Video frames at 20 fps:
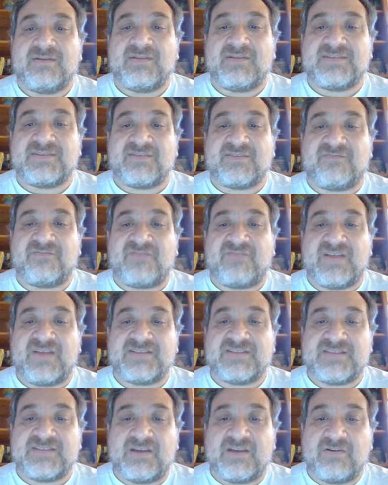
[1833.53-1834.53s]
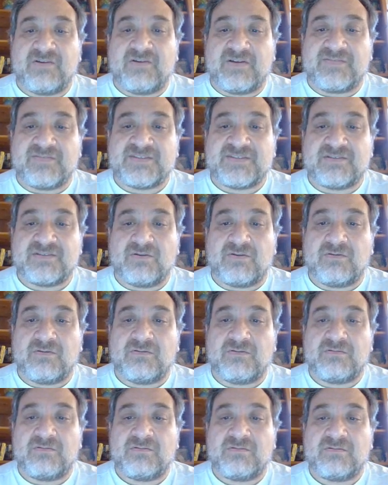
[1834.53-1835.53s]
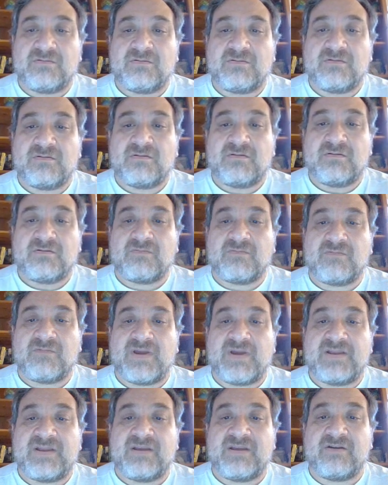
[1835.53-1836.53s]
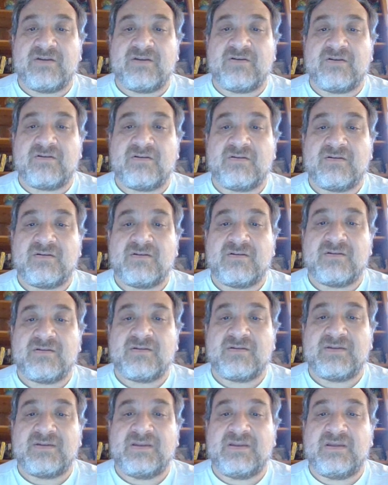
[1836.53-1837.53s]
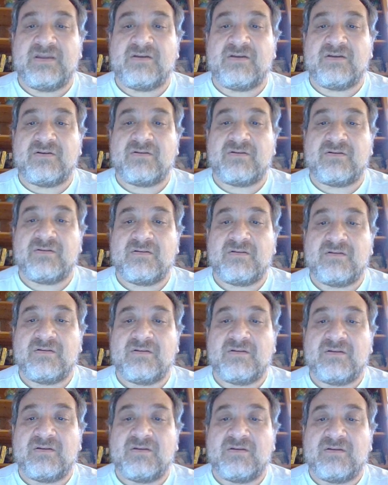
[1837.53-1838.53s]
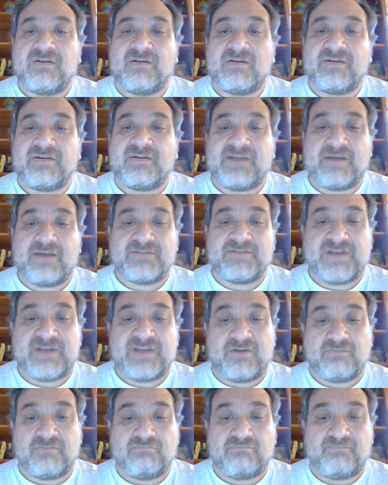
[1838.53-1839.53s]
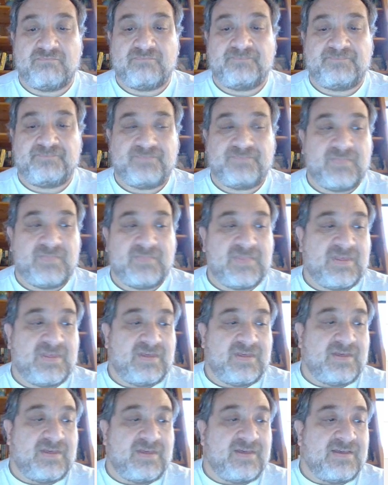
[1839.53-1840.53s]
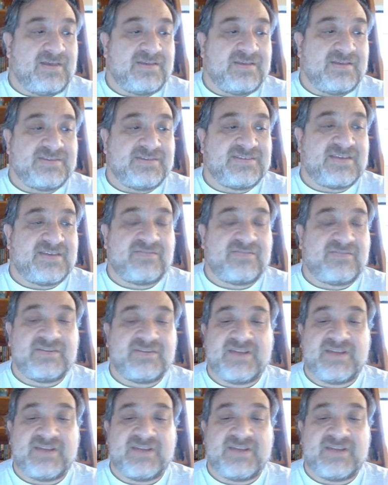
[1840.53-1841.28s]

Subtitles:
there's a fancy area of Seoul right here near downtown. 7